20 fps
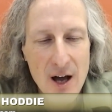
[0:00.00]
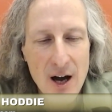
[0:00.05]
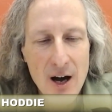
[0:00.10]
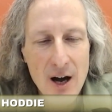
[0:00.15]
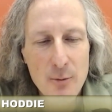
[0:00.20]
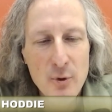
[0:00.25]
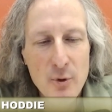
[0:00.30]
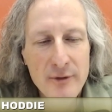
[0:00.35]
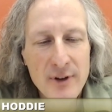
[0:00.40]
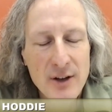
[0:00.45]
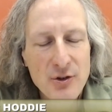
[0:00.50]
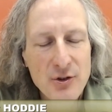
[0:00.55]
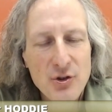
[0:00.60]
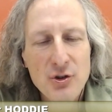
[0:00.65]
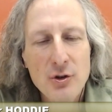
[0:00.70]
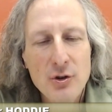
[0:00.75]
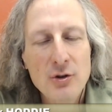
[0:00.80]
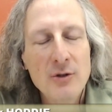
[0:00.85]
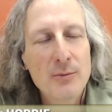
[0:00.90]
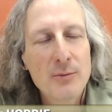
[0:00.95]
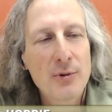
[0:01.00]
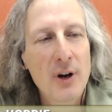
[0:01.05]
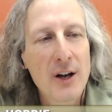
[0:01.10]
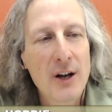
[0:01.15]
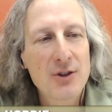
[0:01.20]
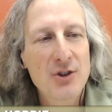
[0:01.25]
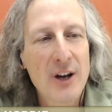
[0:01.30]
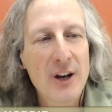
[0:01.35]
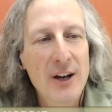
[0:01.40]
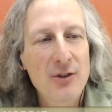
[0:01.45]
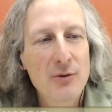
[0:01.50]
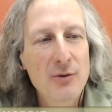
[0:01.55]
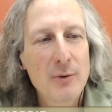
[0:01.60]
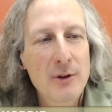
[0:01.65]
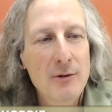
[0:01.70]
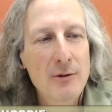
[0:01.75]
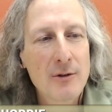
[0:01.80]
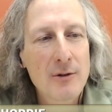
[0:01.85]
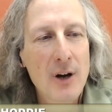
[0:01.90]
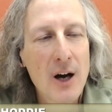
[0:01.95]
Um, we've done student projects.
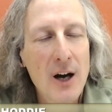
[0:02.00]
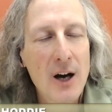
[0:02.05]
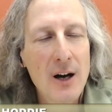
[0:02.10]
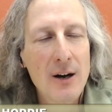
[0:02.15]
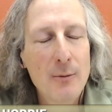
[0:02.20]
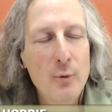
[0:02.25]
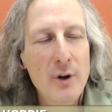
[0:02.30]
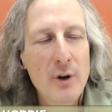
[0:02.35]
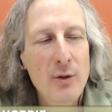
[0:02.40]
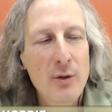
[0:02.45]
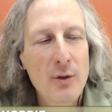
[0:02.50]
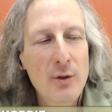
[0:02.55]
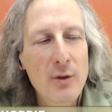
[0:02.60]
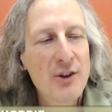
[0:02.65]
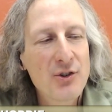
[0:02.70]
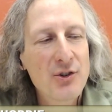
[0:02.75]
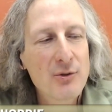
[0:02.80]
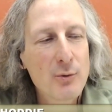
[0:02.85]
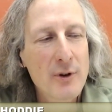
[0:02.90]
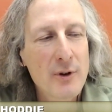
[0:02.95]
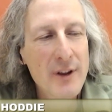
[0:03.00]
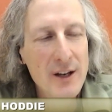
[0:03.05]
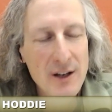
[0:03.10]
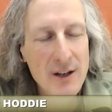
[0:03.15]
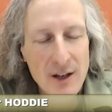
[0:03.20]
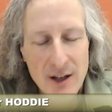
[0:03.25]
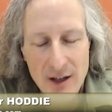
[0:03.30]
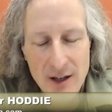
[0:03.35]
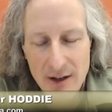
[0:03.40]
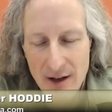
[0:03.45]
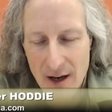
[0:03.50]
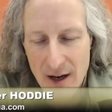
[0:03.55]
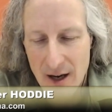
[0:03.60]
We were uh, with WIST where they did.